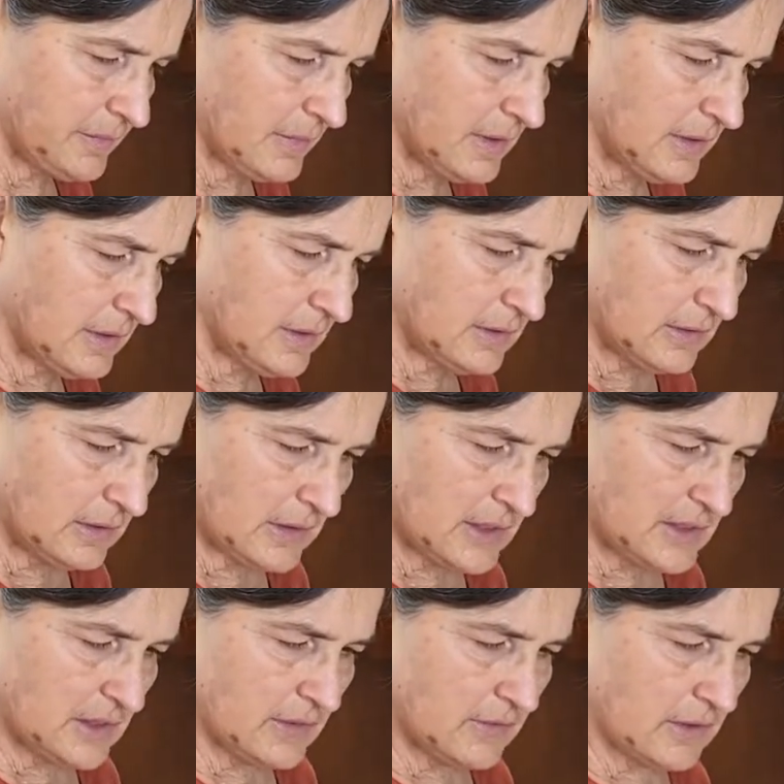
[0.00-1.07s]
so let's
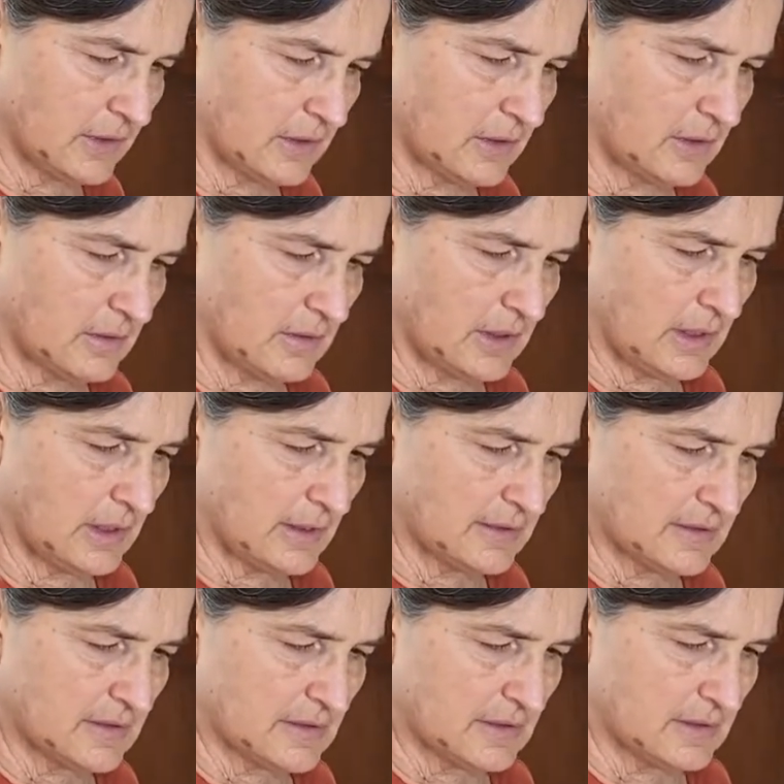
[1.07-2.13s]
give it a go and
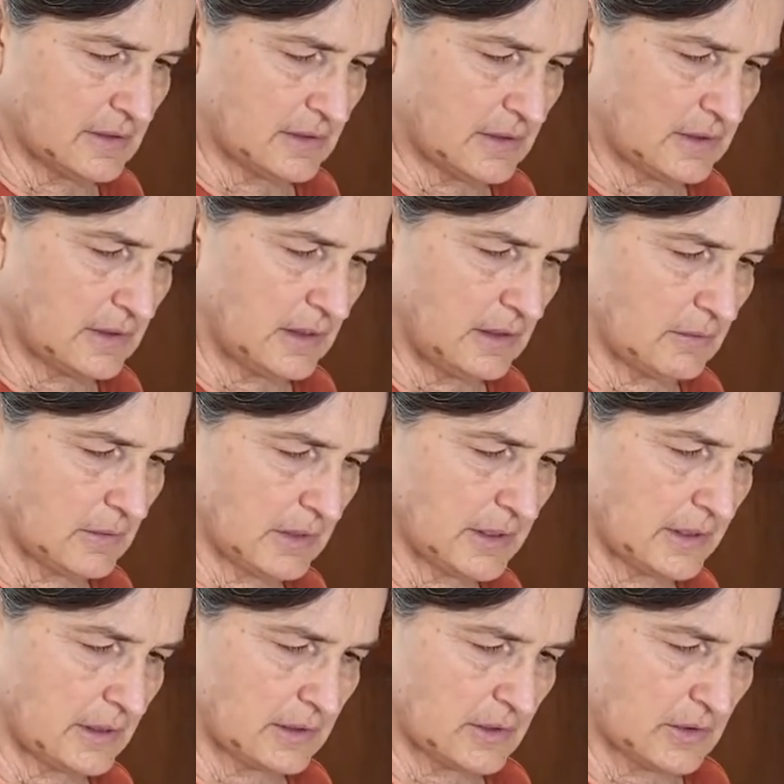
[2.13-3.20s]
see. We'll get
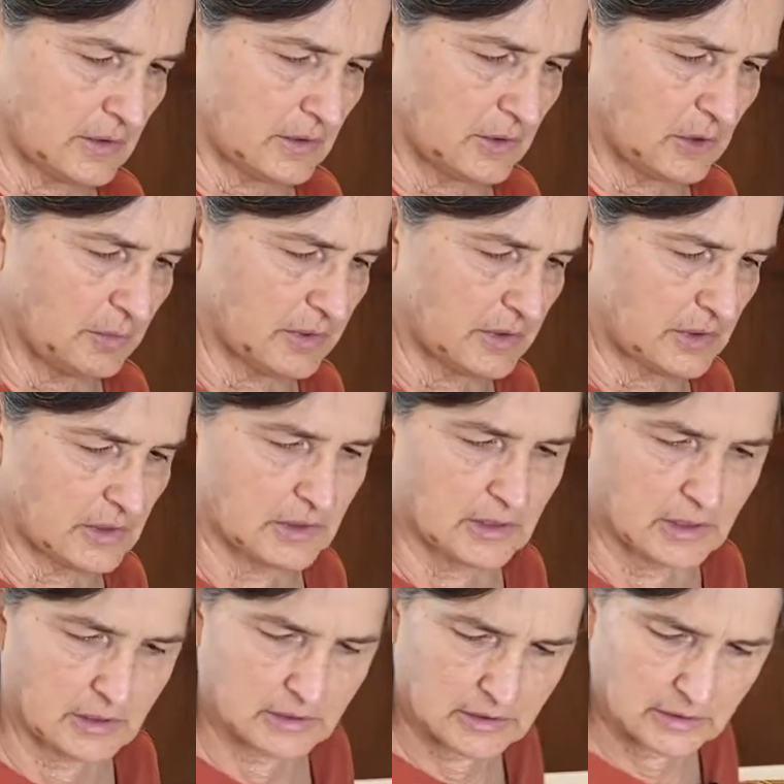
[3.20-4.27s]
our scoop and
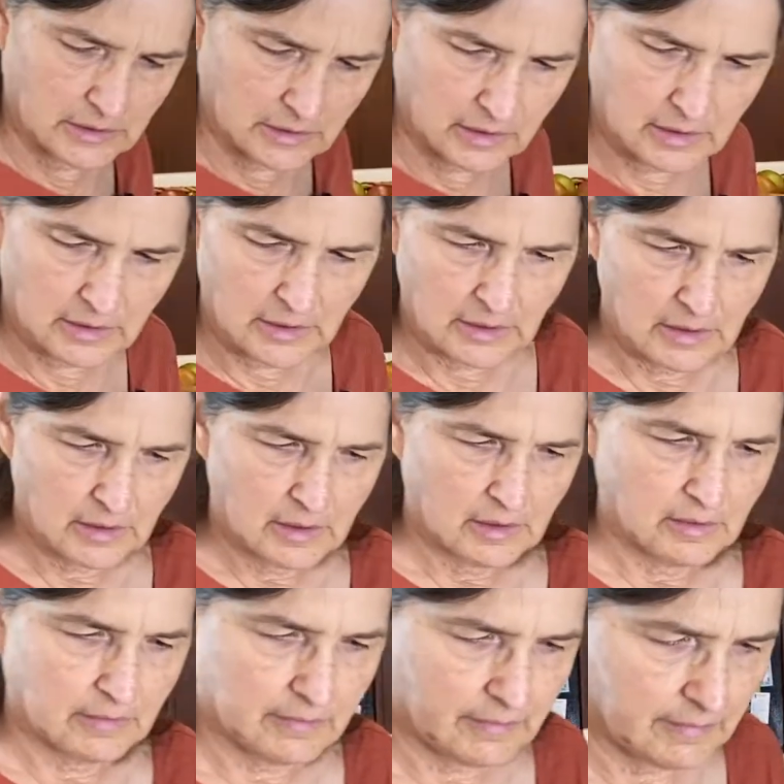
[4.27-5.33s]
start
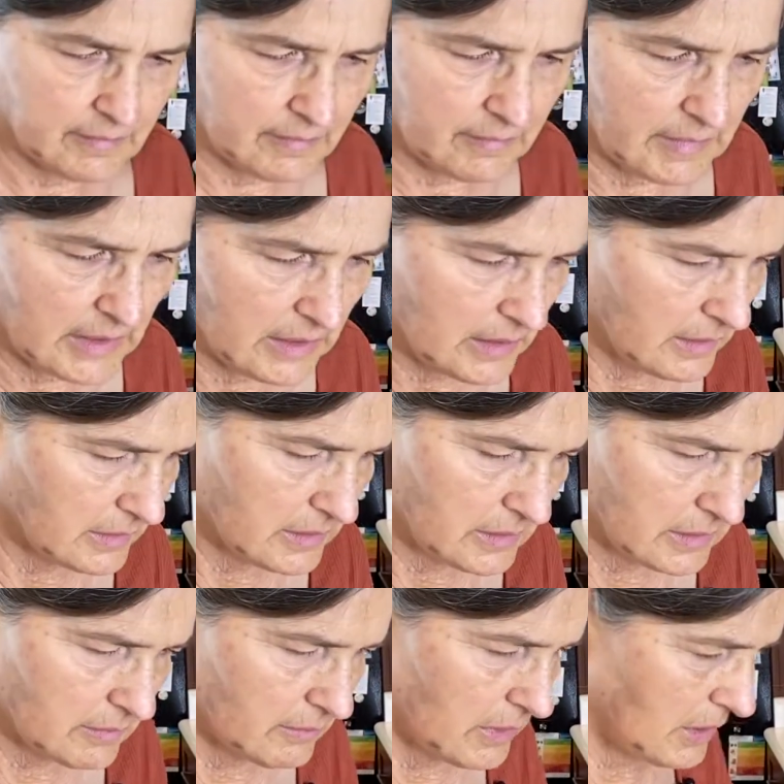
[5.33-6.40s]
making
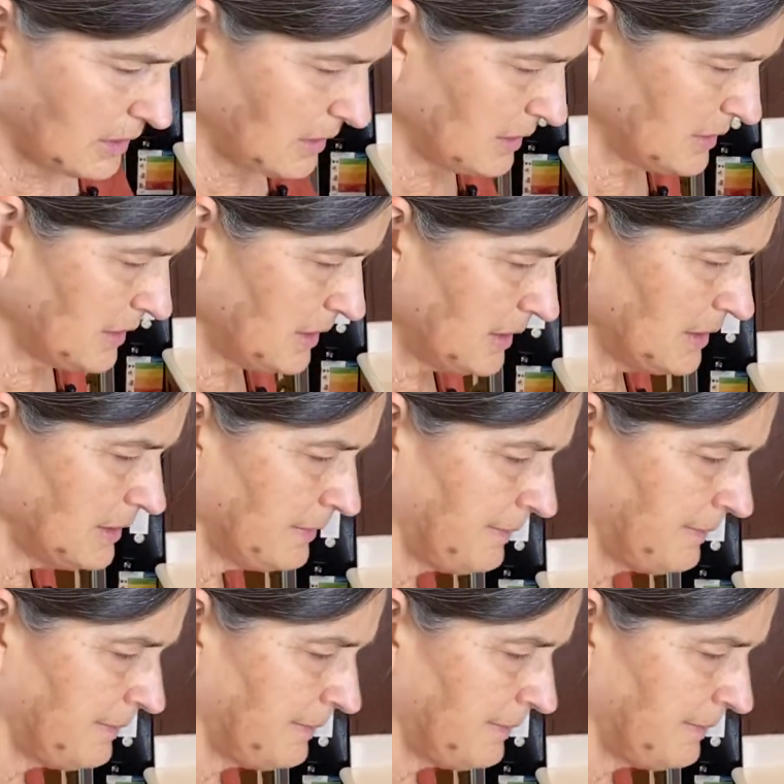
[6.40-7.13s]
some balls here.